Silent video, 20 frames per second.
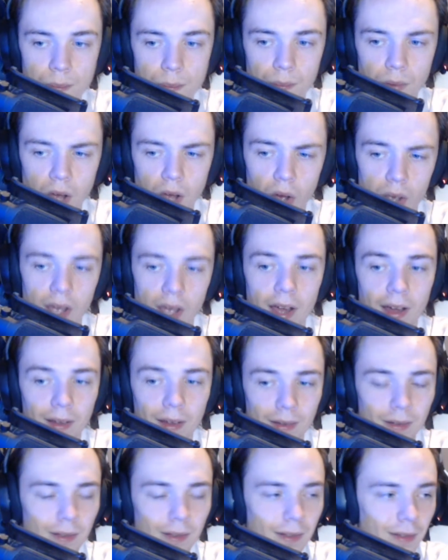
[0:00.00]
Oh, yeah.
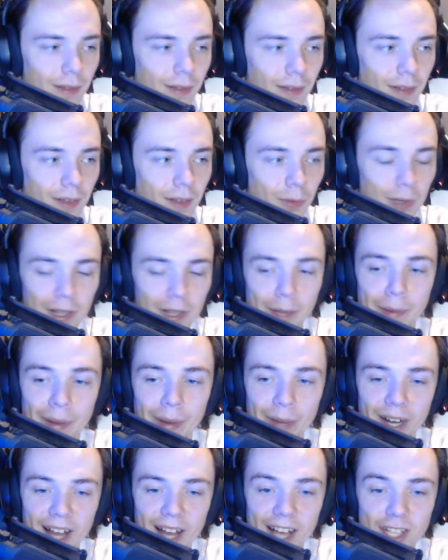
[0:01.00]
When the
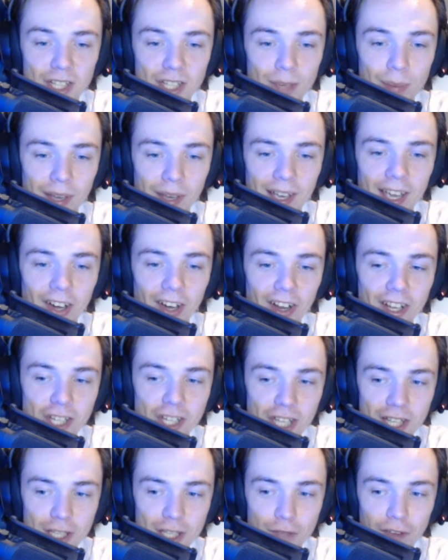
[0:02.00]
moment Lashley and Big E got in each
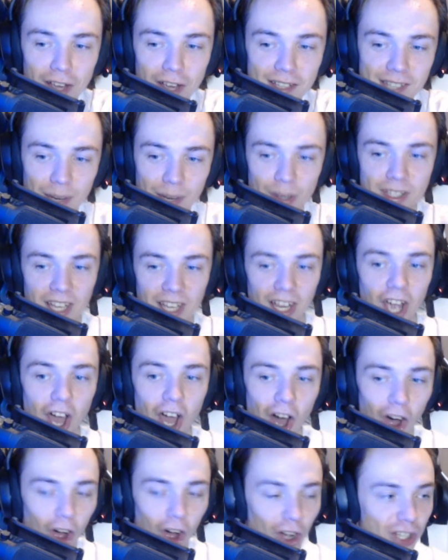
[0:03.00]
other's face, I was like,
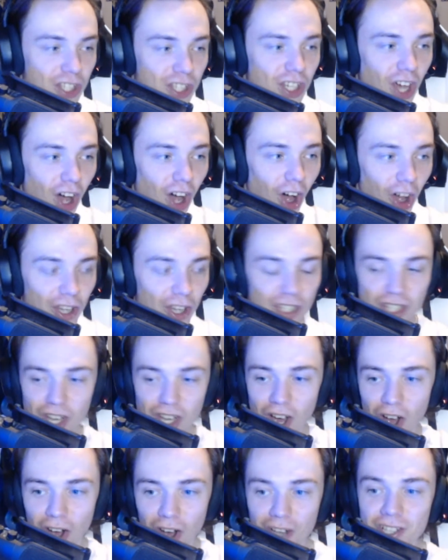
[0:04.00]
Hoss, Hoss,
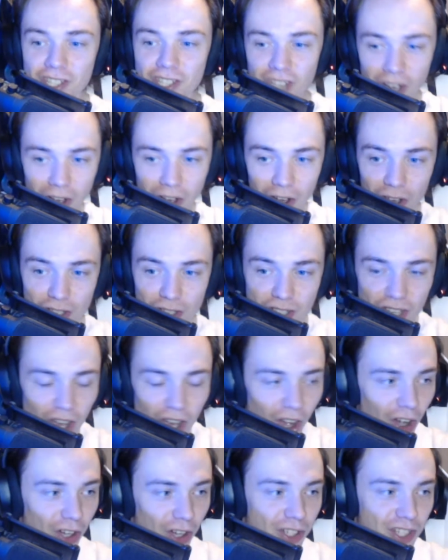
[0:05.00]
Hoss, Hoss,
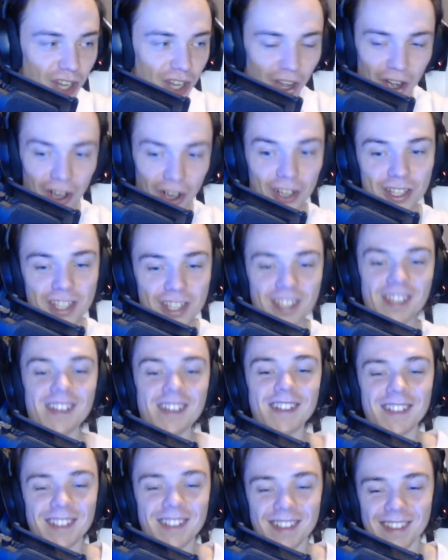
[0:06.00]
Hoss, Hoss.
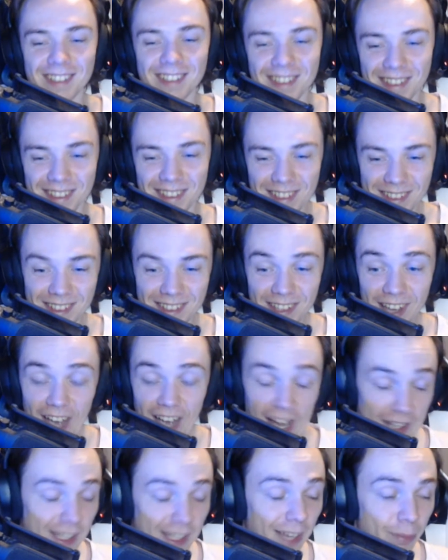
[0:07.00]

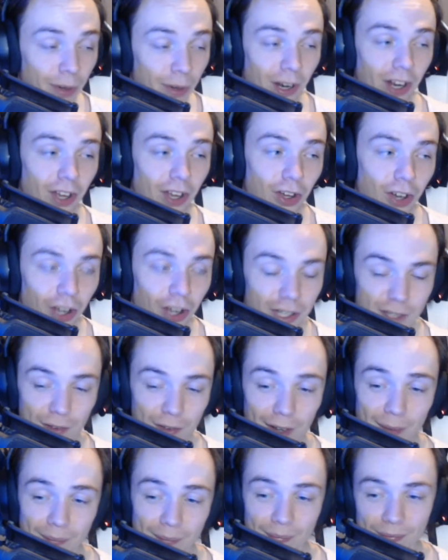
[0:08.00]
And they put on a good Hoss
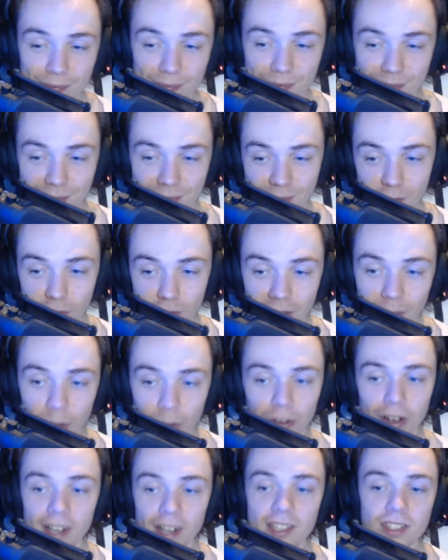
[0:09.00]
fight. Credit where
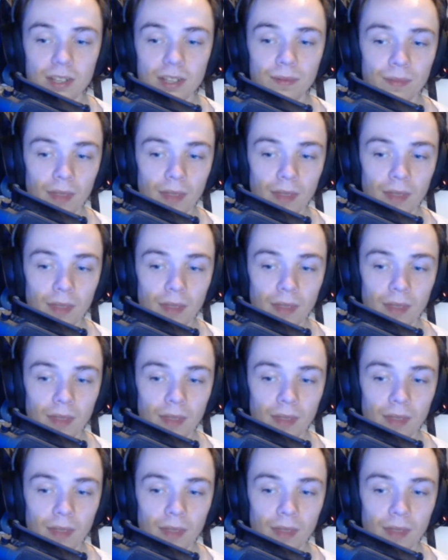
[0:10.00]
credit's due.